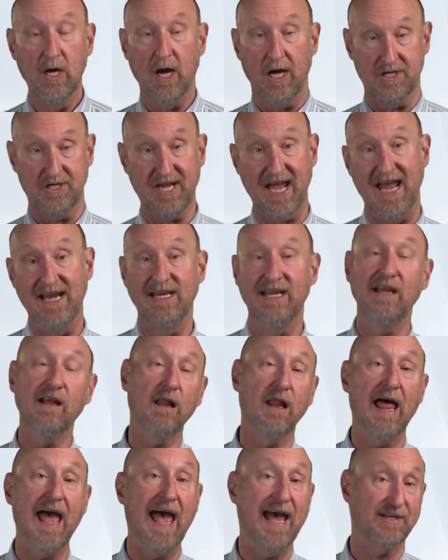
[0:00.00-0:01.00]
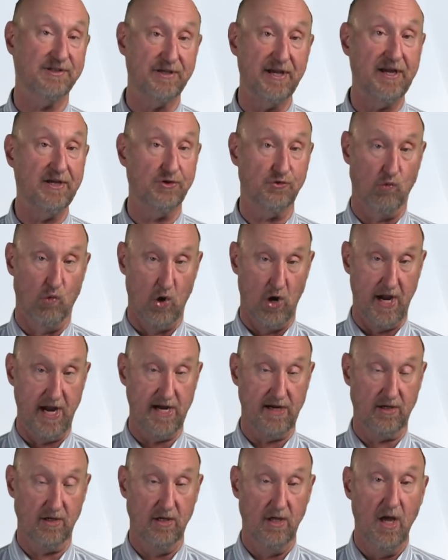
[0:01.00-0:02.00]
attending class each
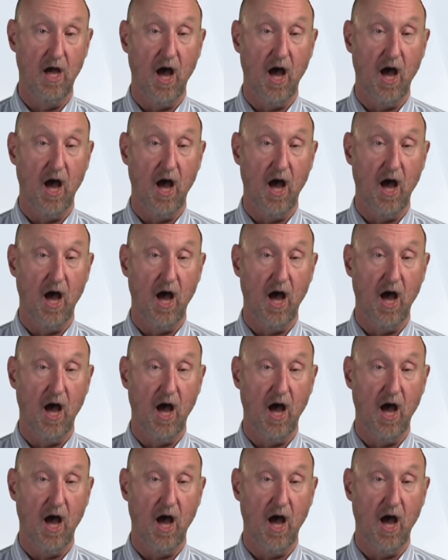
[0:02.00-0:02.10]
week,